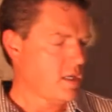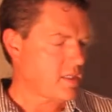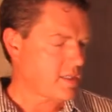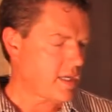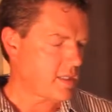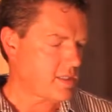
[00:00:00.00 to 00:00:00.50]

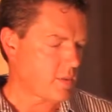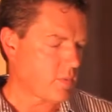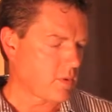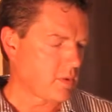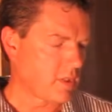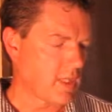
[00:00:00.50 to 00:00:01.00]
states that
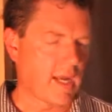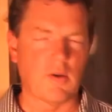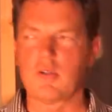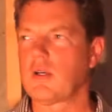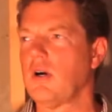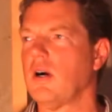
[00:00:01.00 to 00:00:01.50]
we're only
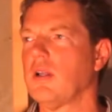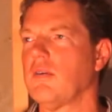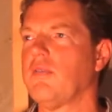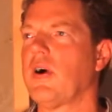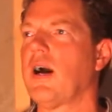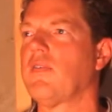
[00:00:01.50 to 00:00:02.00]
allowed to call
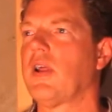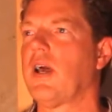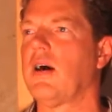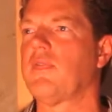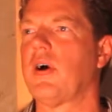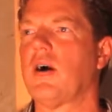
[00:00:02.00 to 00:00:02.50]
it
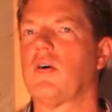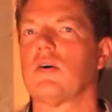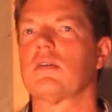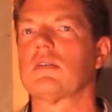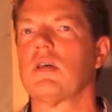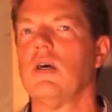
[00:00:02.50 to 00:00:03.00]
5.5
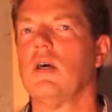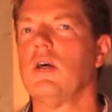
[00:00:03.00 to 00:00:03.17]
hours.